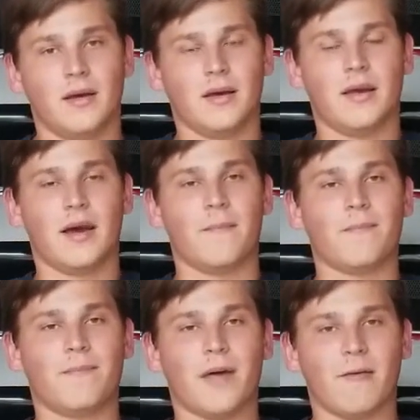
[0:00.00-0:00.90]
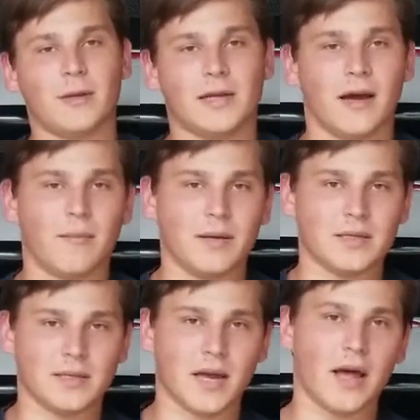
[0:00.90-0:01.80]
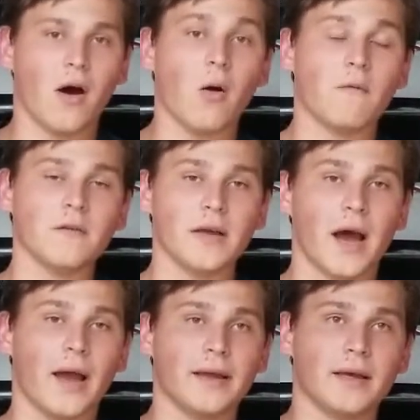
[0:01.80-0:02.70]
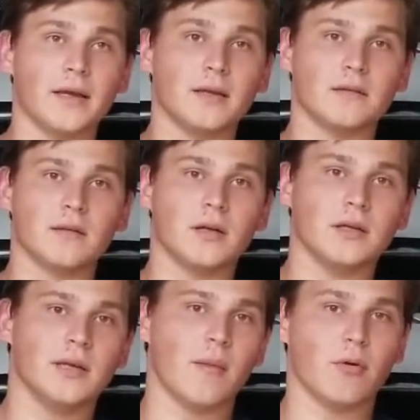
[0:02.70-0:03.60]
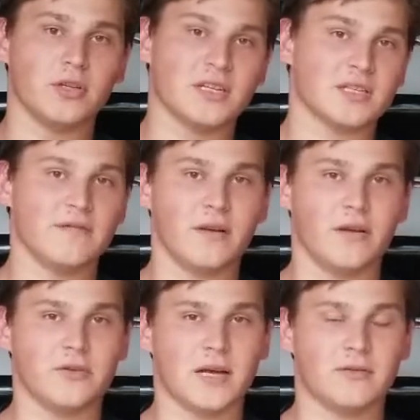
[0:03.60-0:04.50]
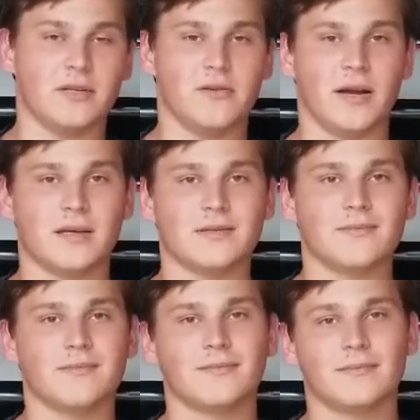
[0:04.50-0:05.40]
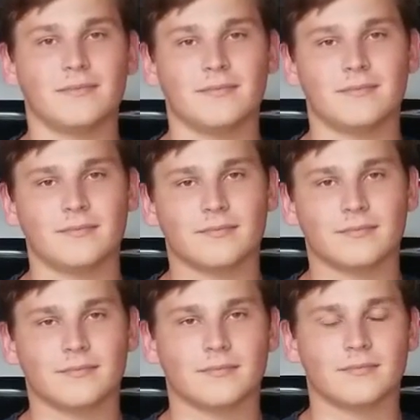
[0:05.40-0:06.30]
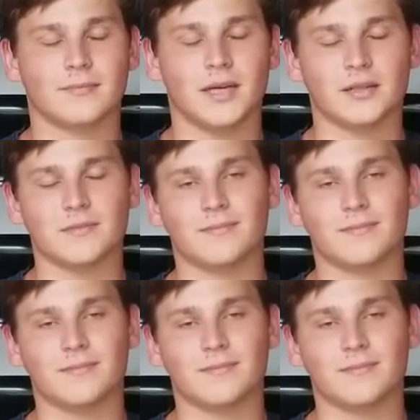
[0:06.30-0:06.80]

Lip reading: yeah, I've been kind of busy, and hopefully I can get more Justy videos out to you guys. Thanks.